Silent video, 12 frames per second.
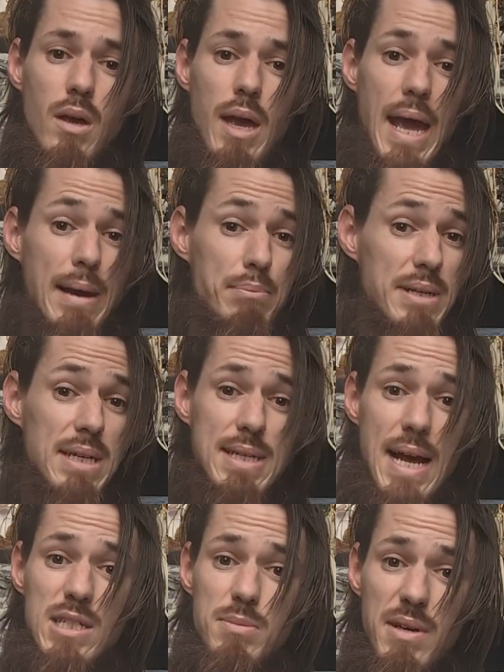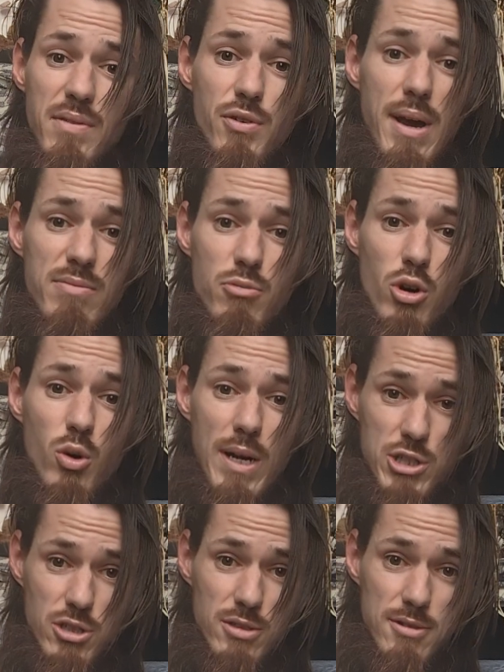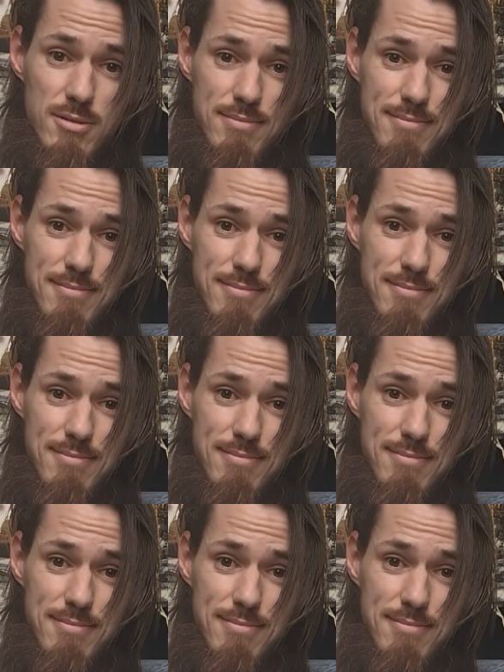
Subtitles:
and please ask me if you have more questions.